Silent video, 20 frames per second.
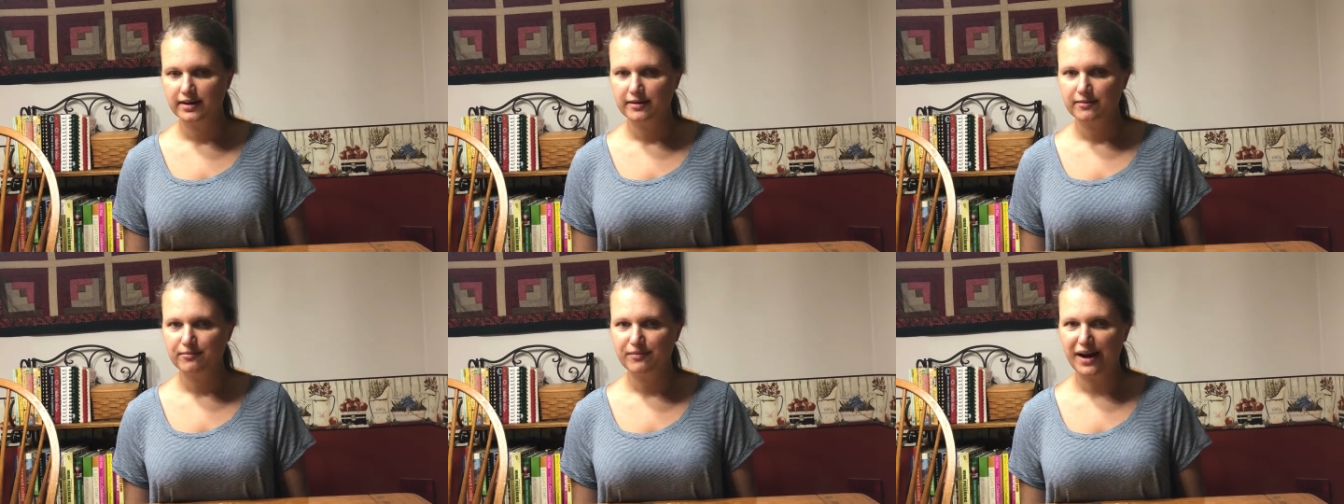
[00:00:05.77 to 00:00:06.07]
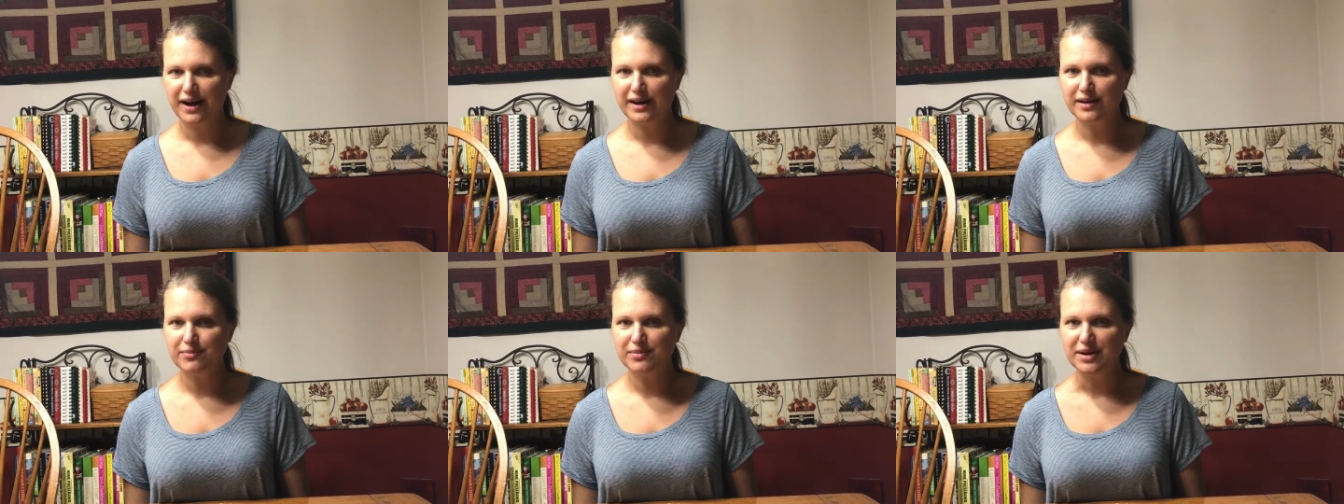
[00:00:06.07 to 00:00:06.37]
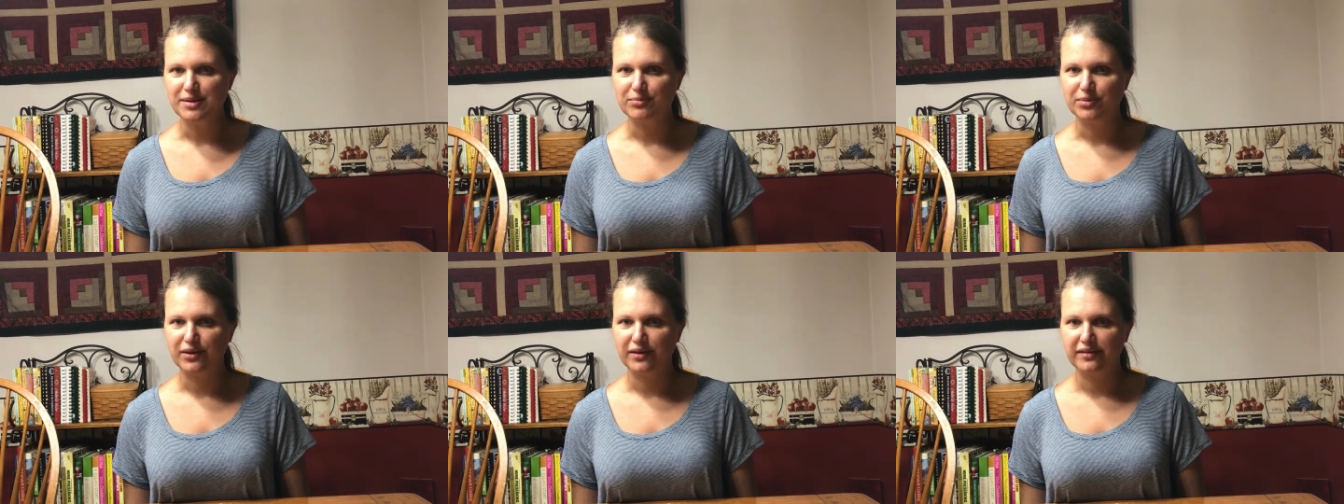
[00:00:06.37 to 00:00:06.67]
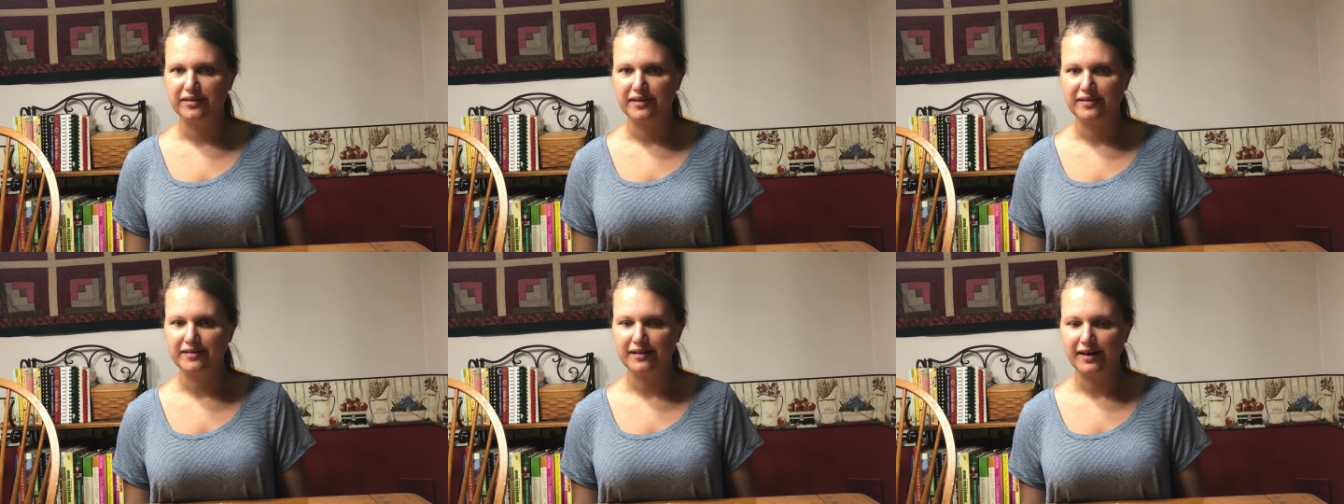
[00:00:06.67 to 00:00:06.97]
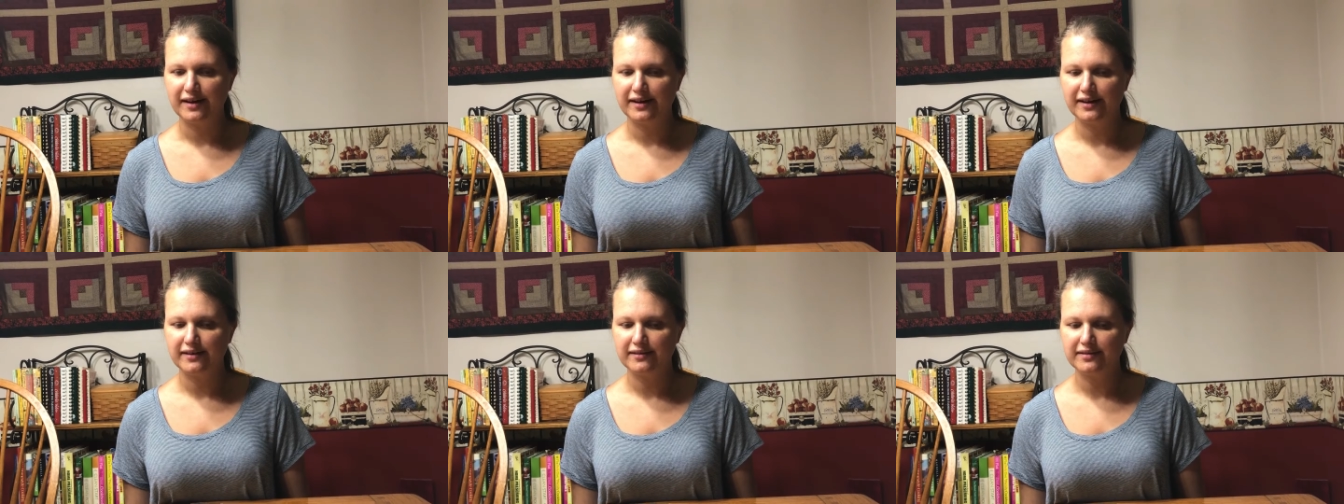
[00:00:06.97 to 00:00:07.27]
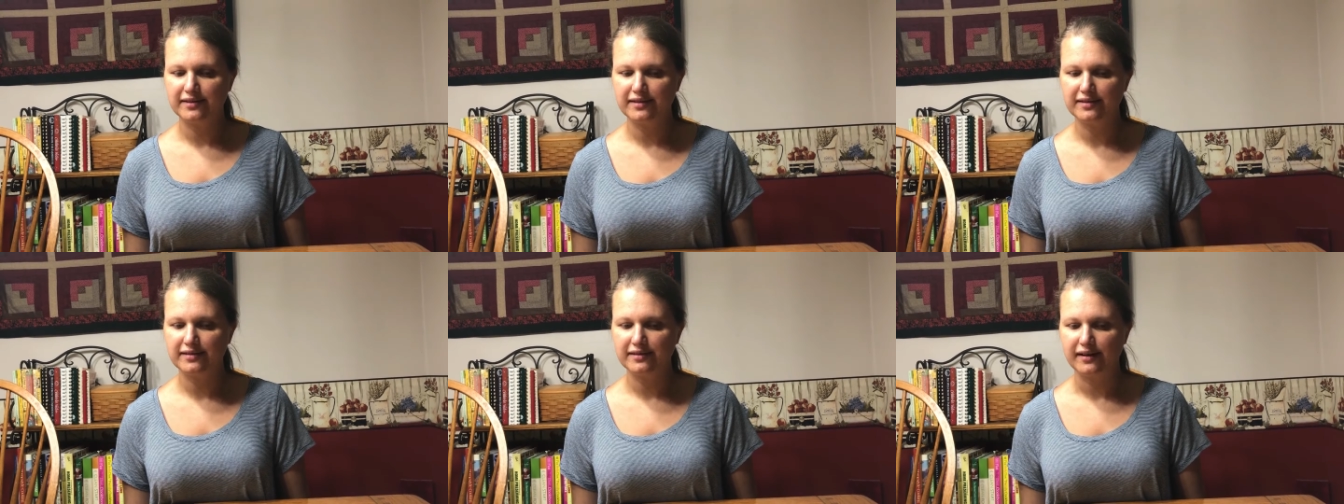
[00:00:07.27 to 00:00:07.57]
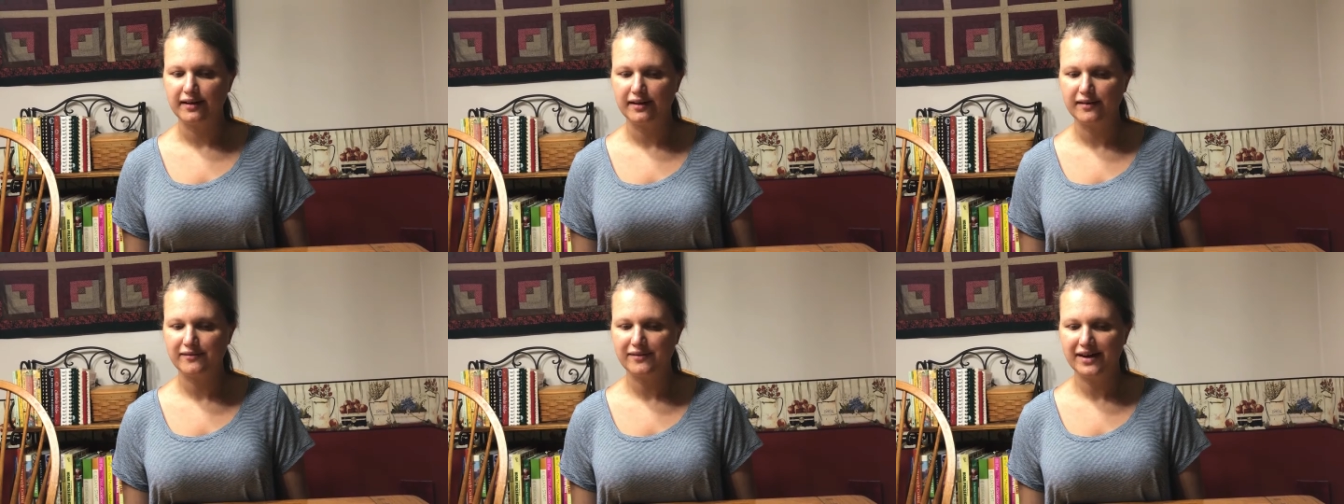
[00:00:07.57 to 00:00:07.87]
Many people desire to
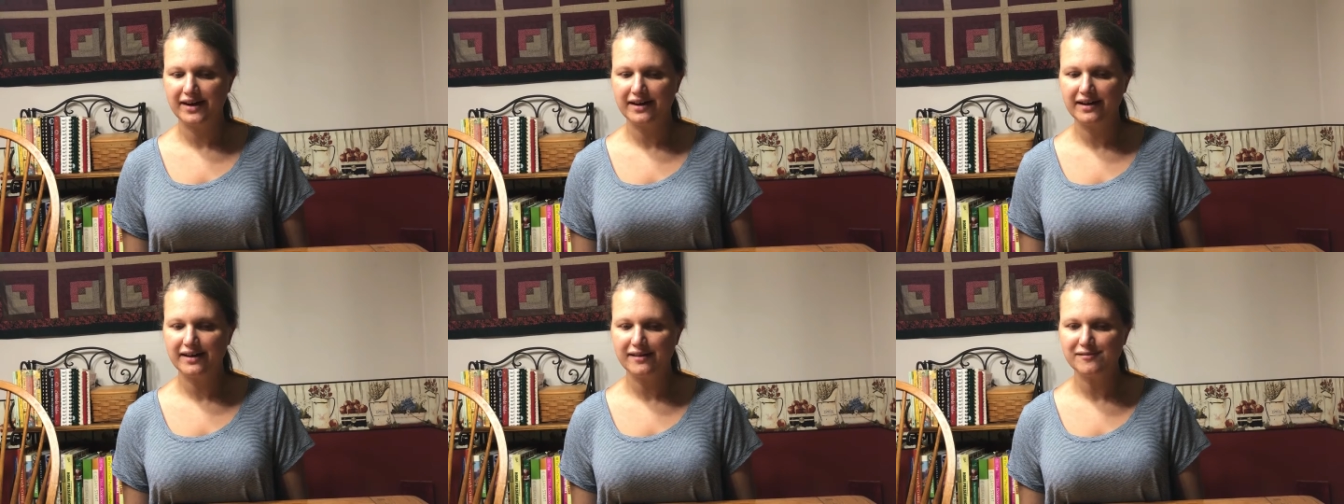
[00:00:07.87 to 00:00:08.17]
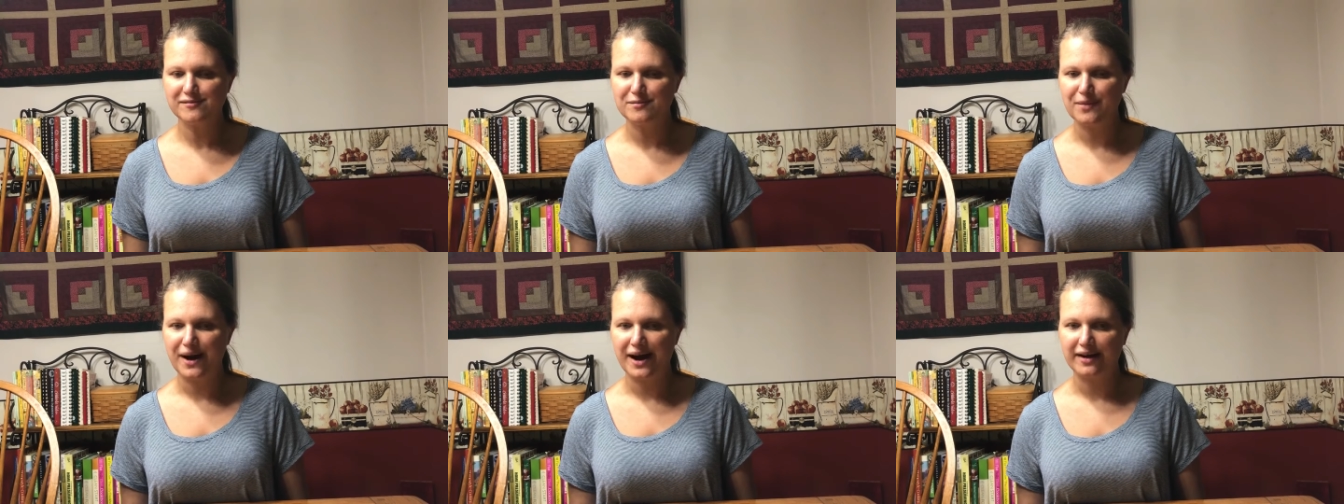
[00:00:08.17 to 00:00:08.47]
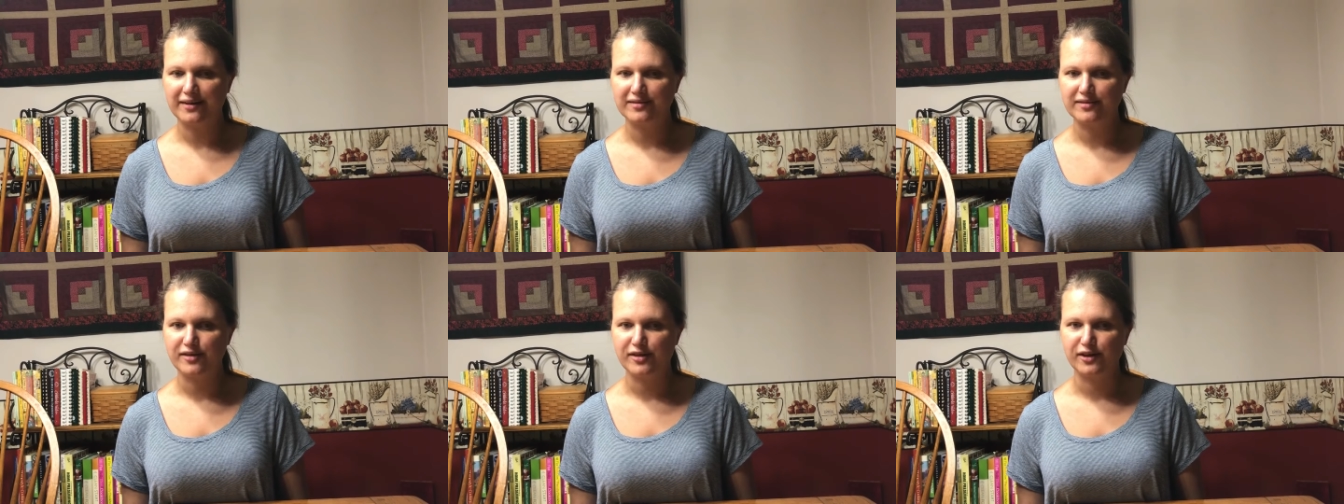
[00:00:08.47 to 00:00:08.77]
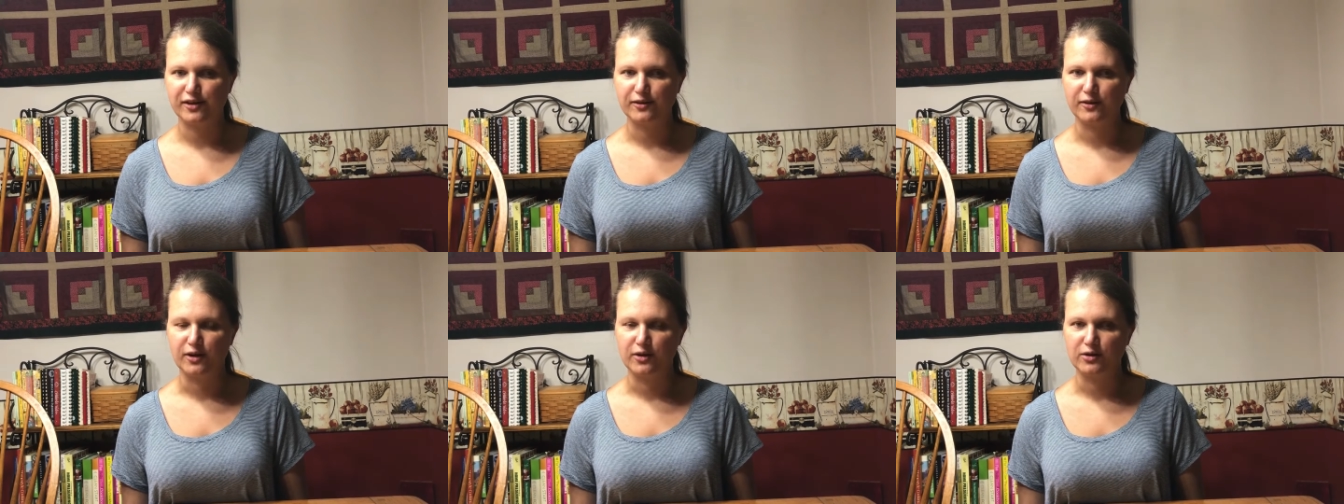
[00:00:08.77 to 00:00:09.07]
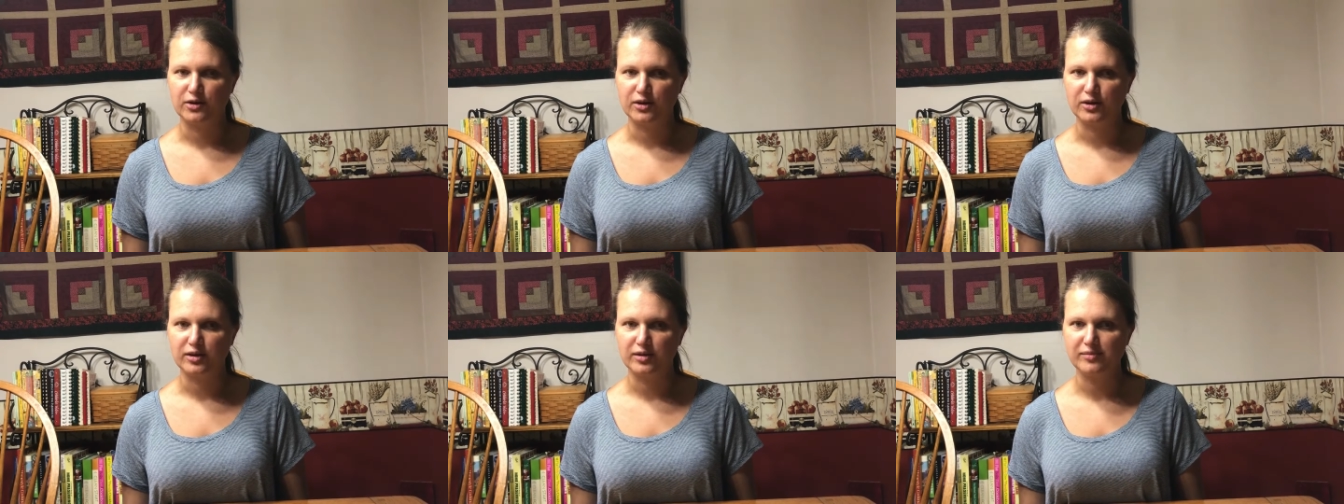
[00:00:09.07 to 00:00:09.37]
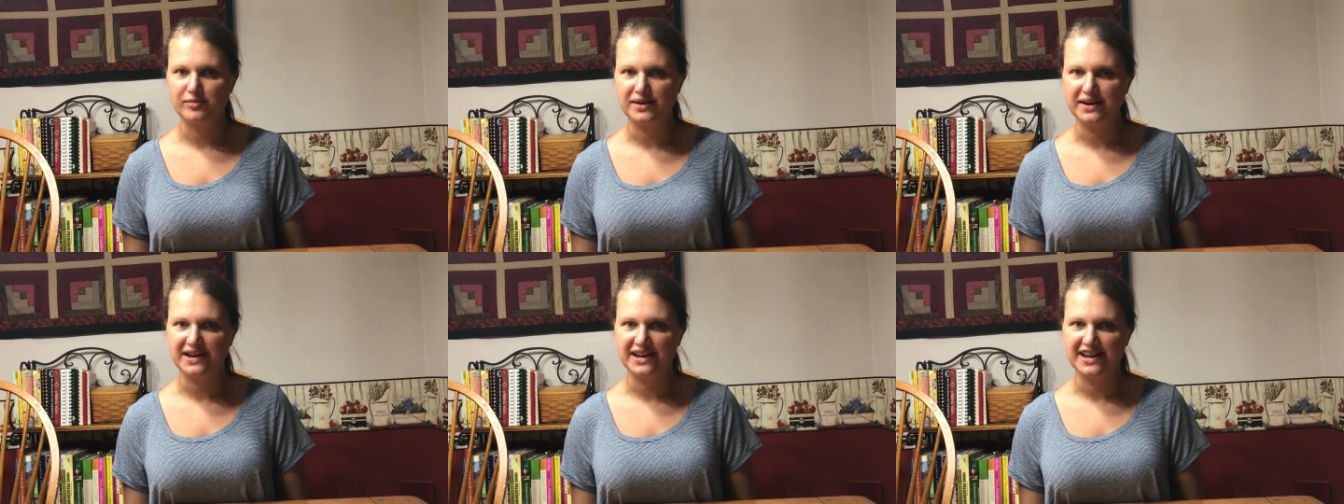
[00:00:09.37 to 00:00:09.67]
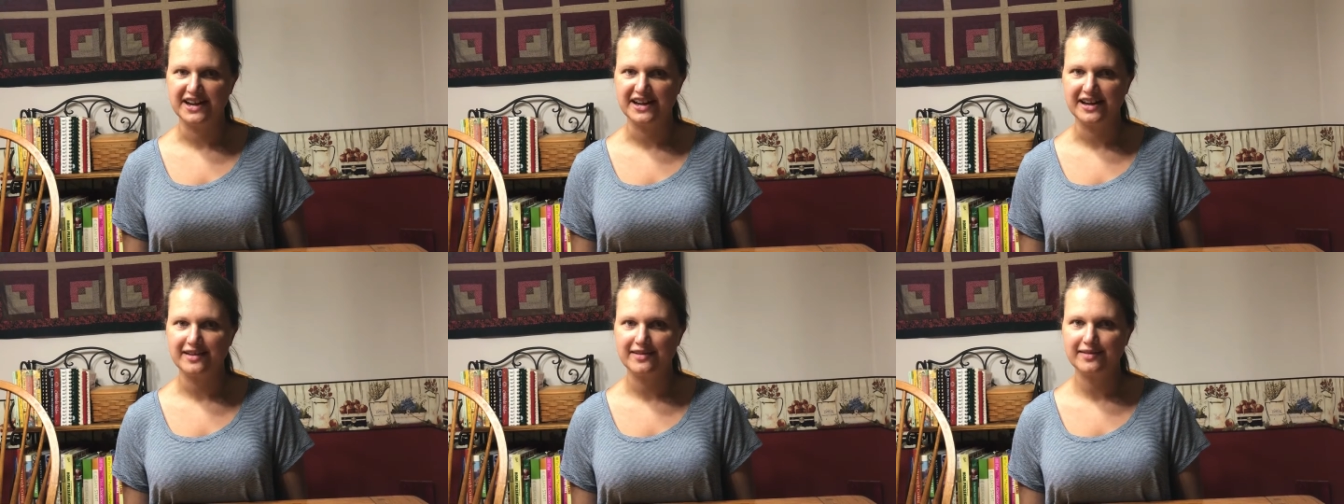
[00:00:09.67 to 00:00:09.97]
serve and give back to their local
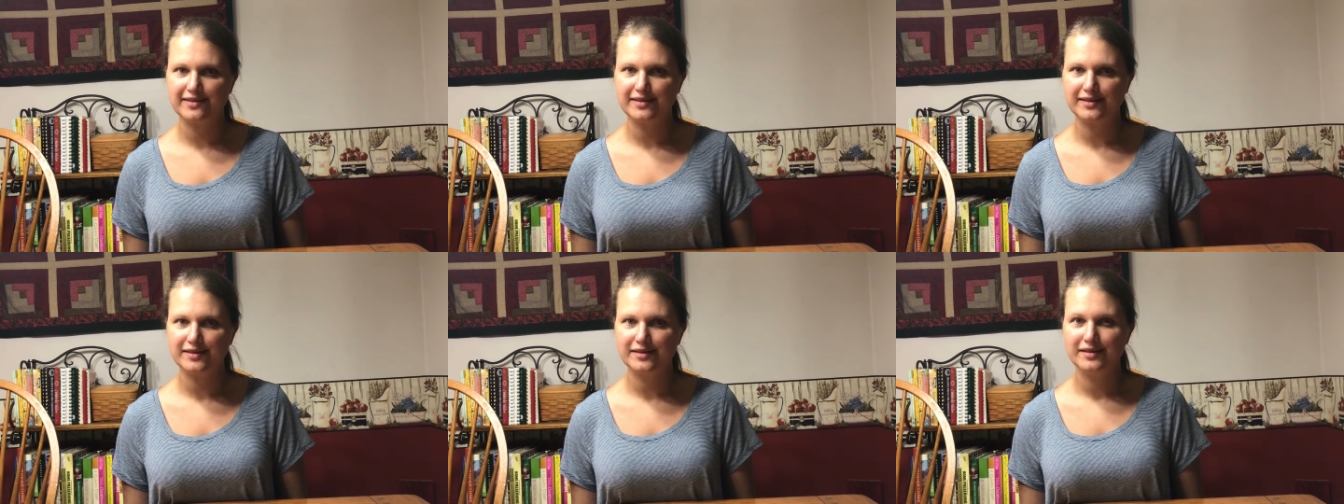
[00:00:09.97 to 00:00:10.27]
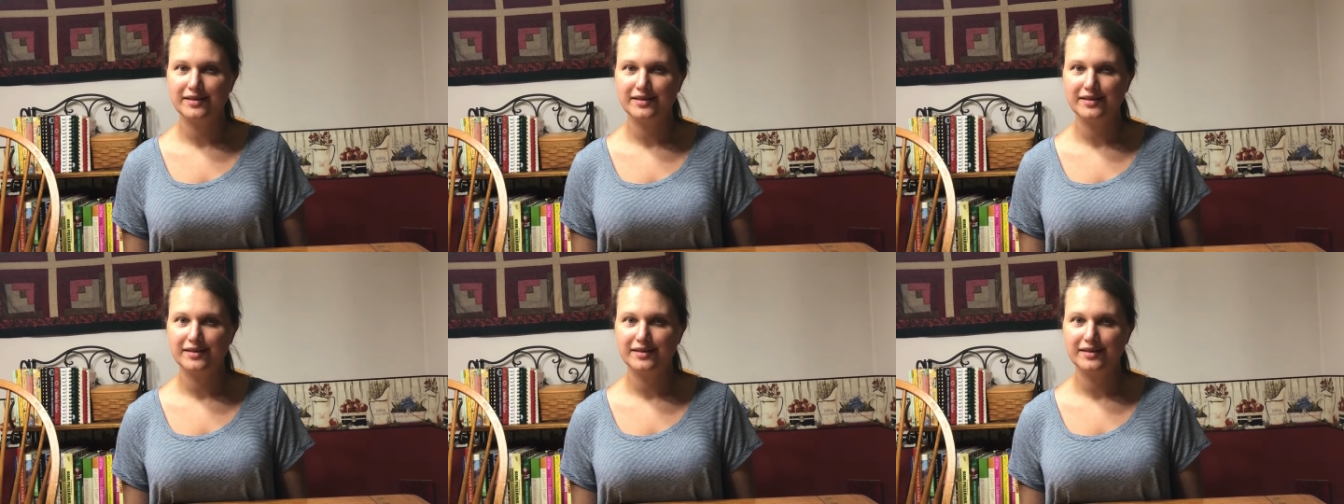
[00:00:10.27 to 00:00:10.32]
communities.